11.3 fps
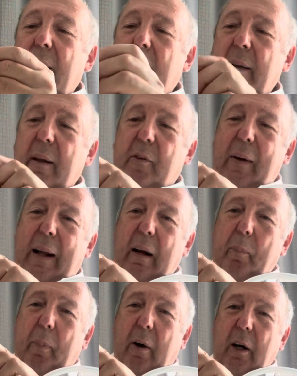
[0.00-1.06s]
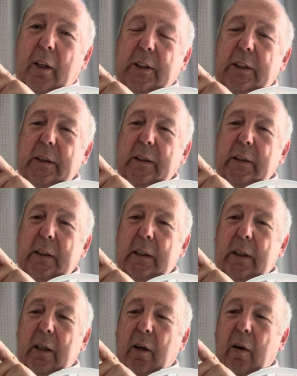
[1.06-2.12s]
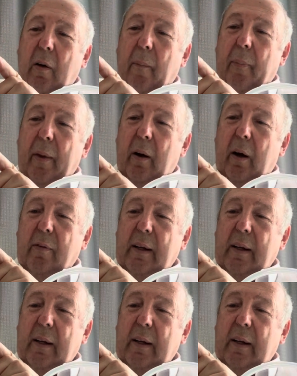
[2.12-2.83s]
the threaded part of